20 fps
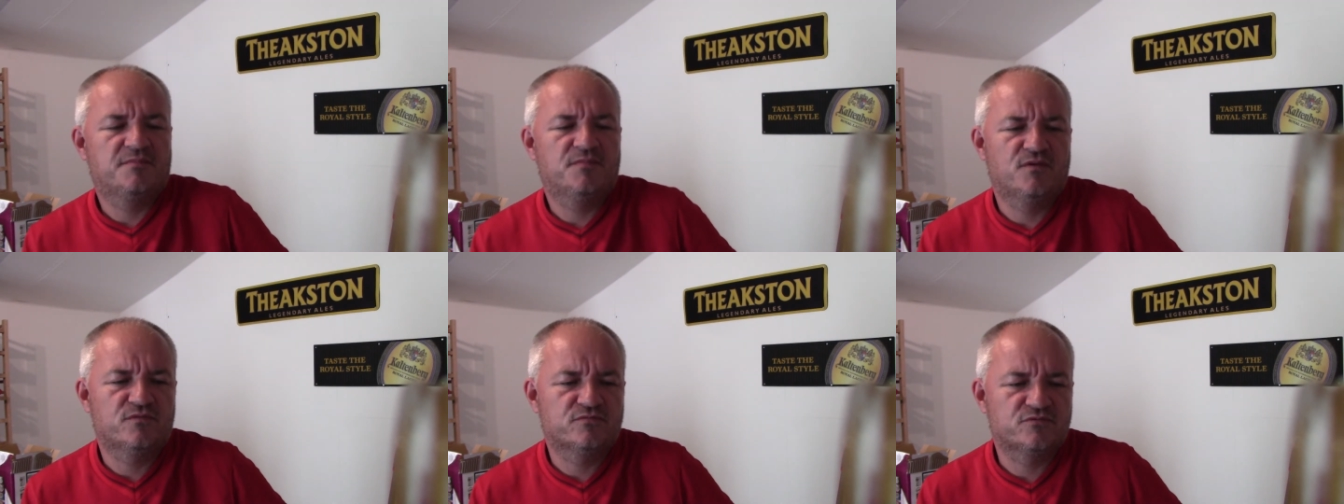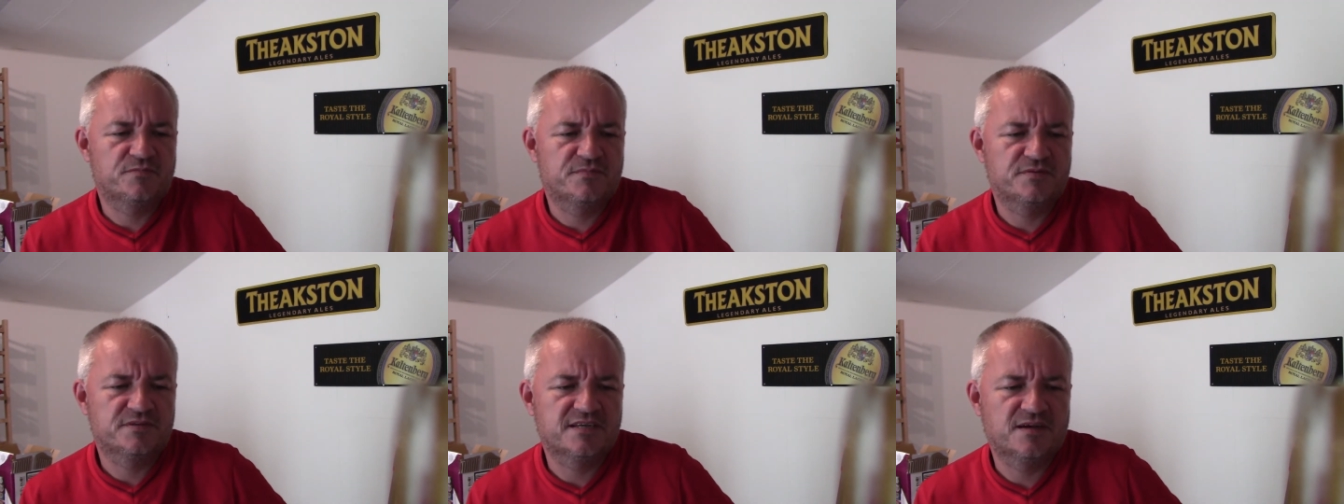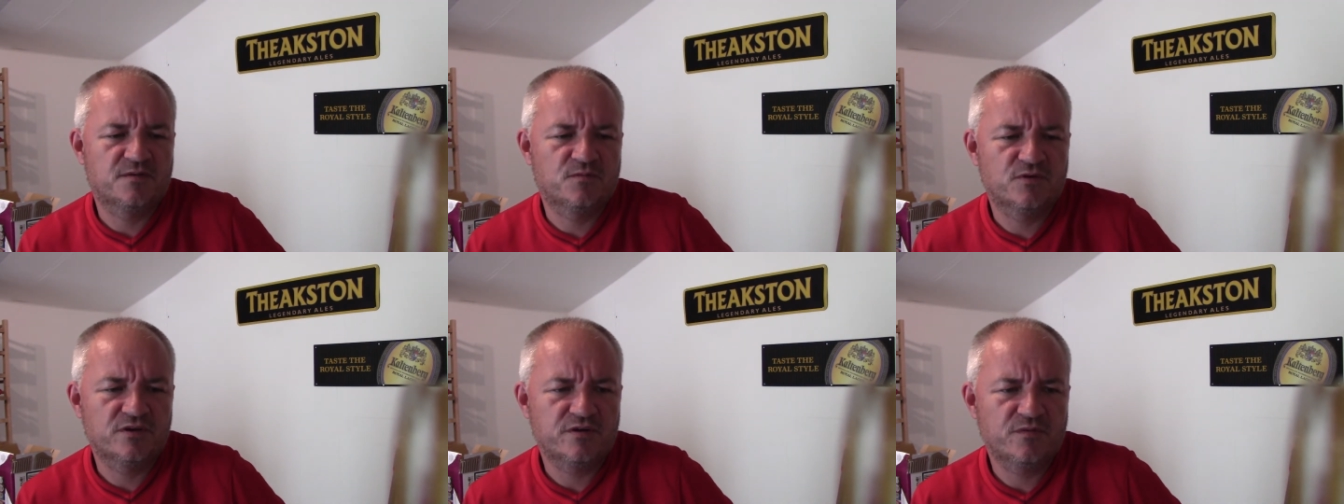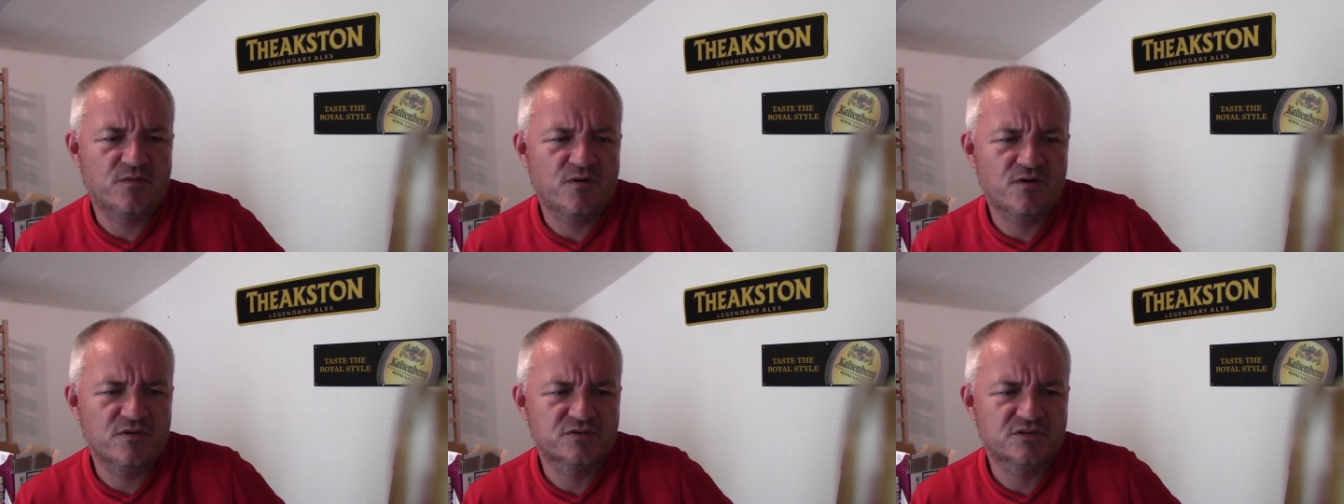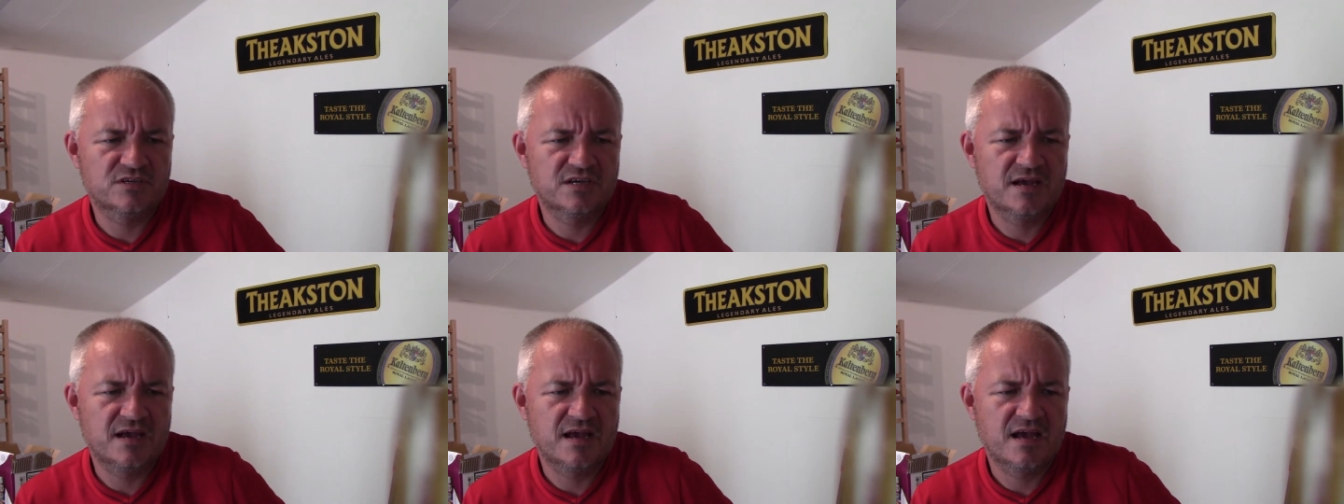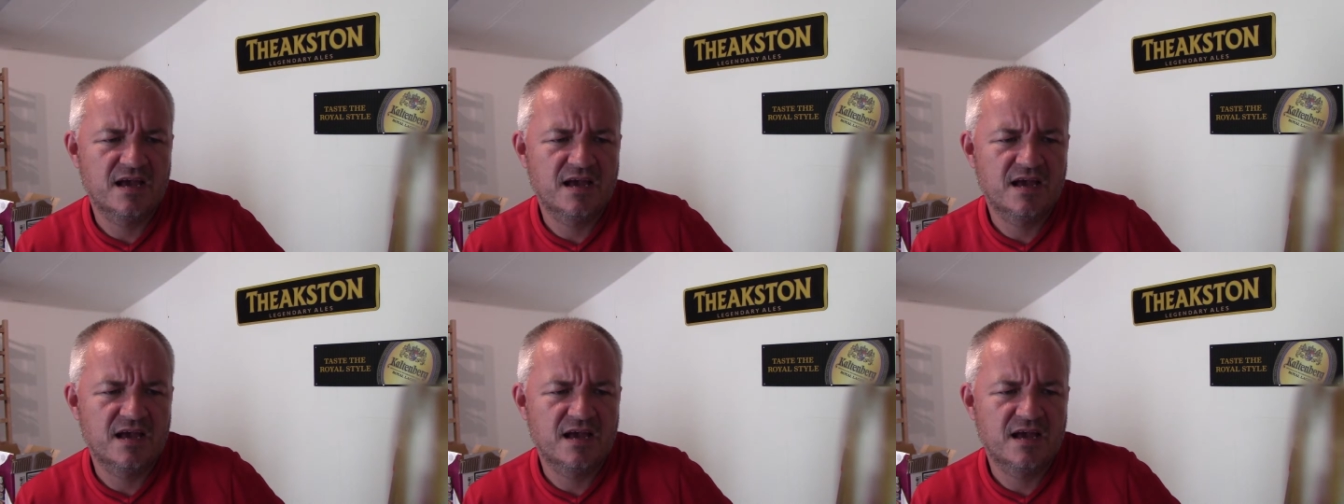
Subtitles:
not 100% what it was.